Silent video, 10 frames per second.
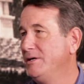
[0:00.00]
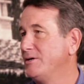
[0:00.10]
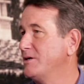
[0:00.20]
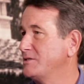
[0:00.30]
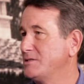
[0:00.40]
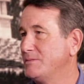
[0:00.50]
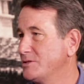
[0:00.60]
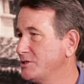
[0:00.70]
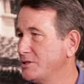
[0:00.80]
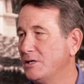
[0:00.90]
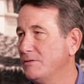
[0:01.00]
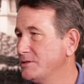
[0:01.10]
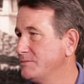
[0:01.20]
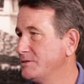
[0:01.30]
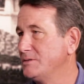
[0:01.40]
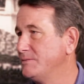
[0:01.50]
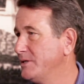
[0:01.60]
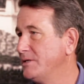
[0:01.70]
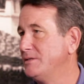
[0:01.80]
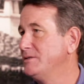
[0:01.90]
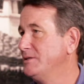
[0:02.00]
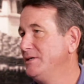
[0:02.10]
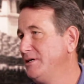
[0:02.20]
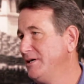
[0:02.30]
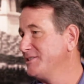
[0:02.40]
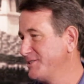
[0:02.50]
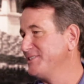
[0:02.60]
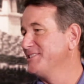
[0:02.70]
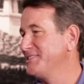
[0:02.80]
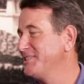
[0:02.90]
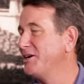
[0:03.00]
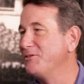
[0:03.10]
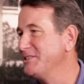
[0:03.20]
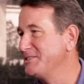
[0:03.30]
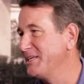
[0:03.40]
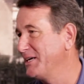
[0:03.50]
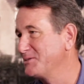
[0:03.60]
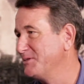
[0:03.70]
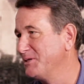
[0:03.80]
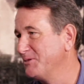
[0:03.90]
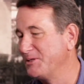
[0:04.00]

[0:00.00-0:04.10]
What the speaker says: Your customer service must have been as good as it always has been